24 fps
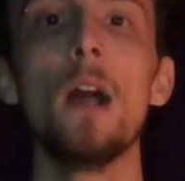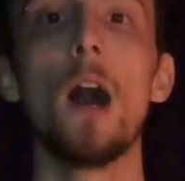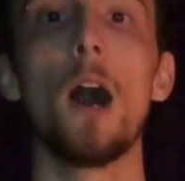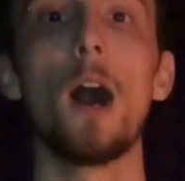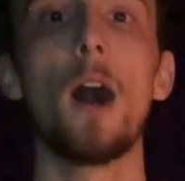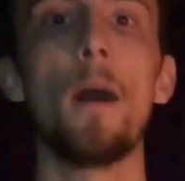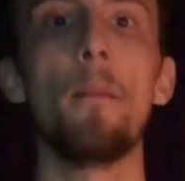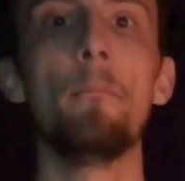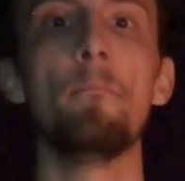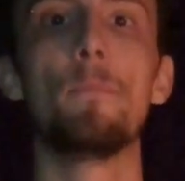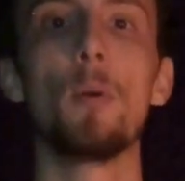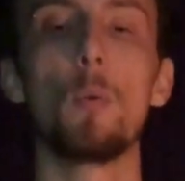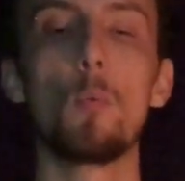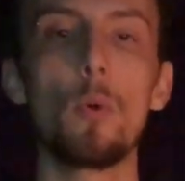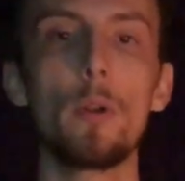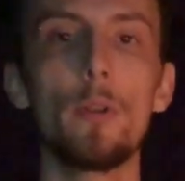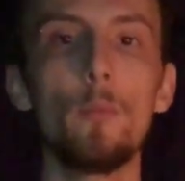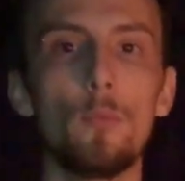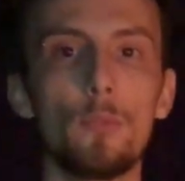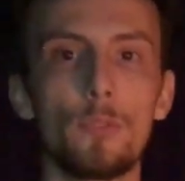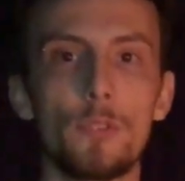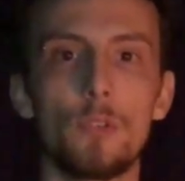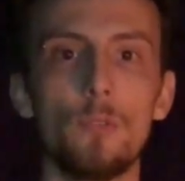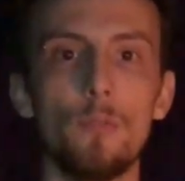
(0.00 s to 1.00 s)
But what
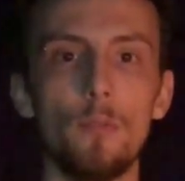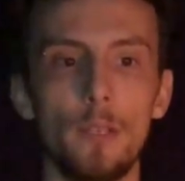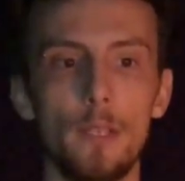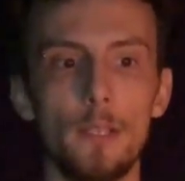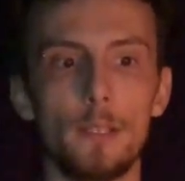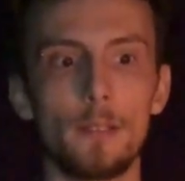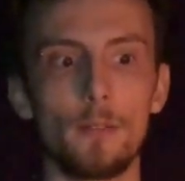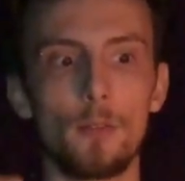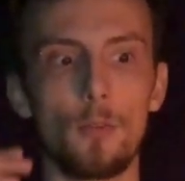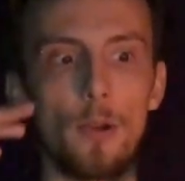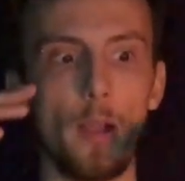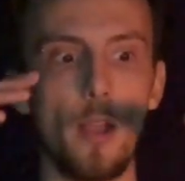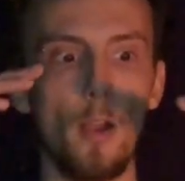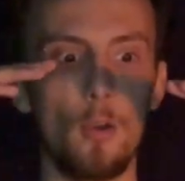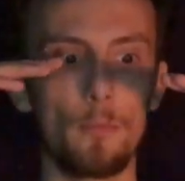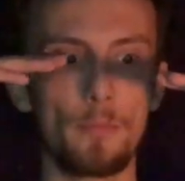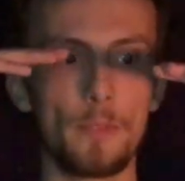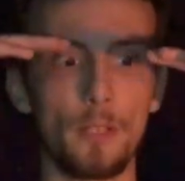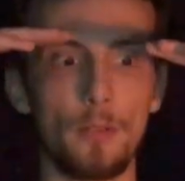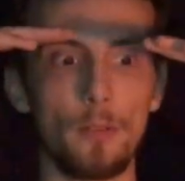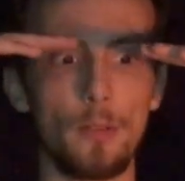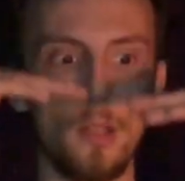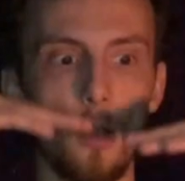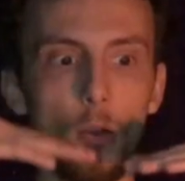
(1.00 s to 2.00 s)
it will do is it'll help
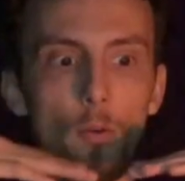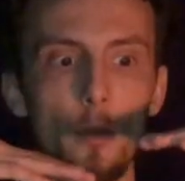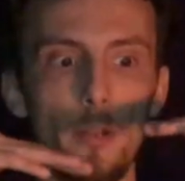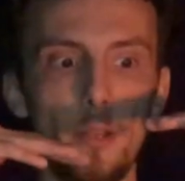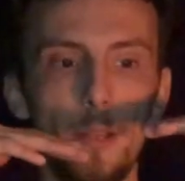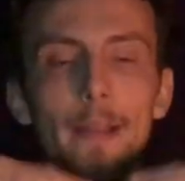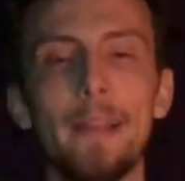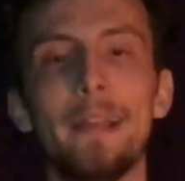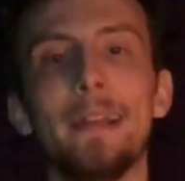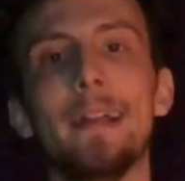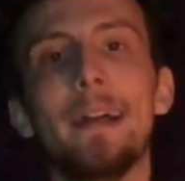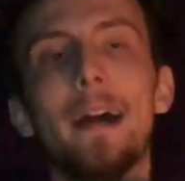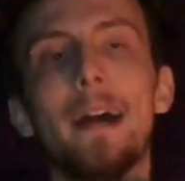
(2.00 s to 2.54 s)
to lower